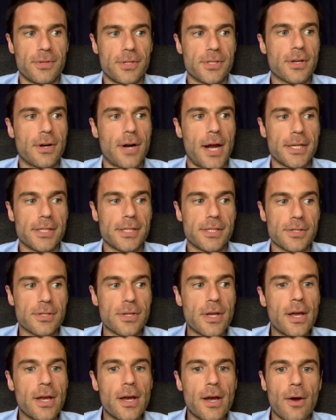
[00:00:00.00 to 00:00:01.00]
this
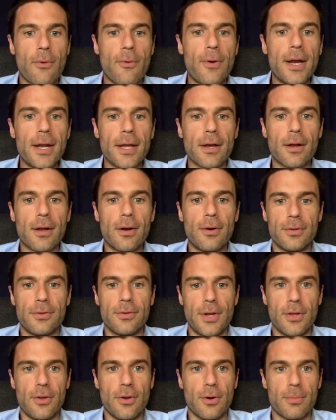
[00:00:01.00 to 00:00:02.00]
crisis will include
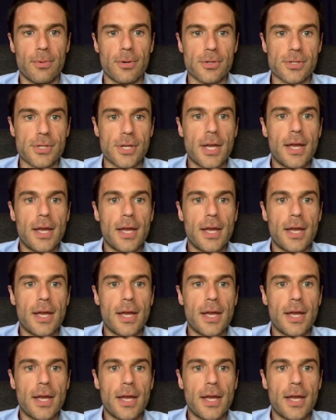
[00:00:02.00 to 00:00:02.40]
renewables.